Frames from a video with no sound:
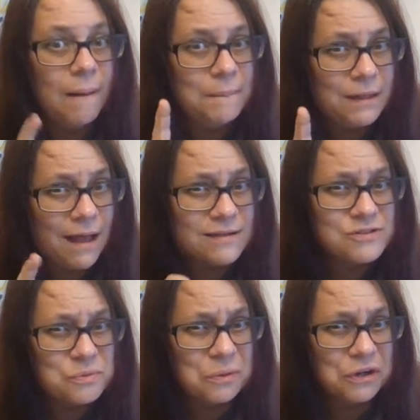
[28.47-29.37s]

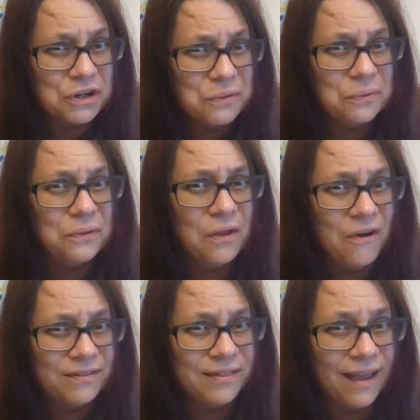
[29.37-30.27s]
Blocks are pretty cool,
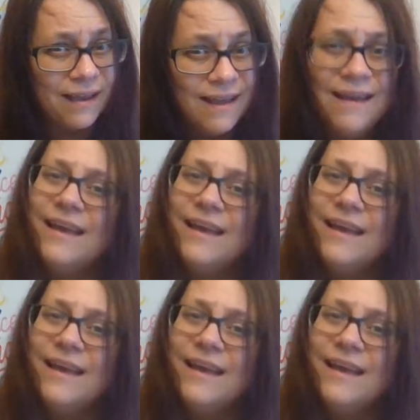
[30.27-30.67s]
aren't they?